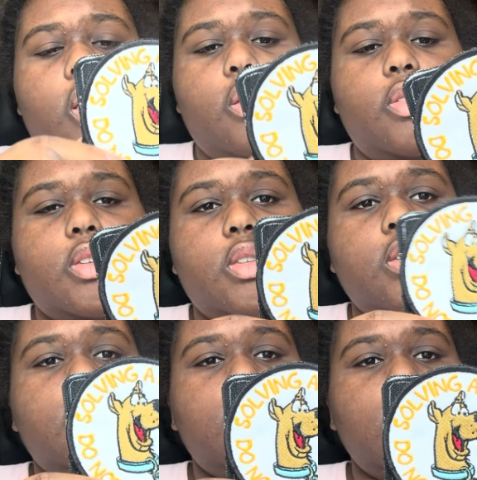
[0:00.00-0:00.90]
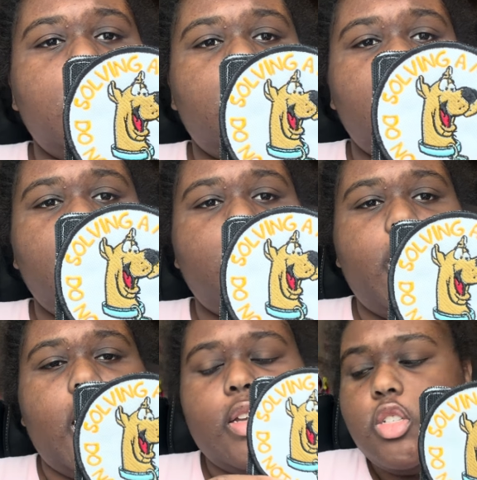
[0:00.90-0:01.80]
This is the Scooby-Doo
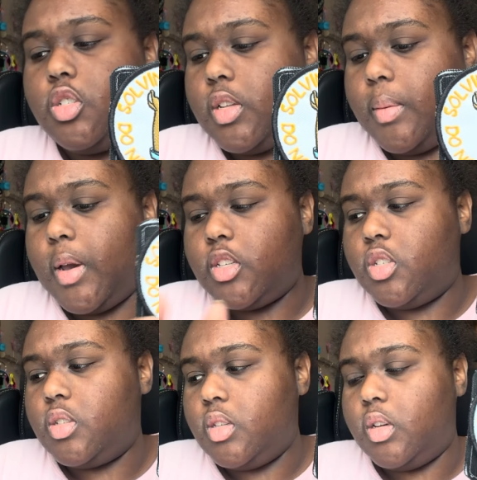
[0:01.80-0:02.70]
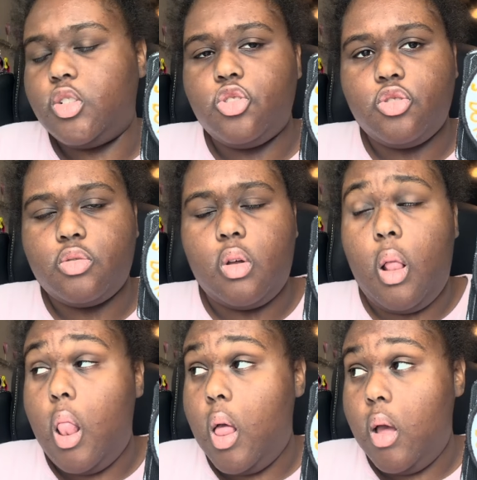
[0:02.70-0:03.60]
patch that matches the
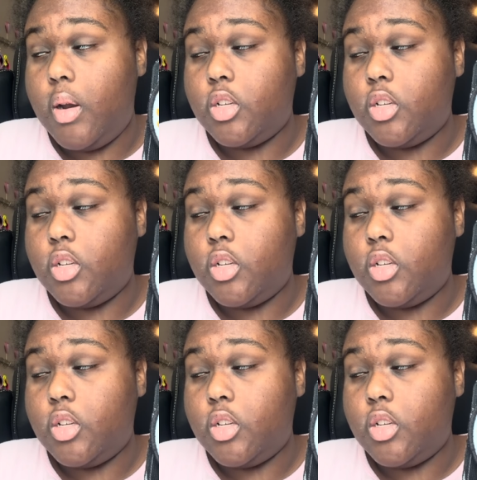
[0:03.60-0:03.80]
not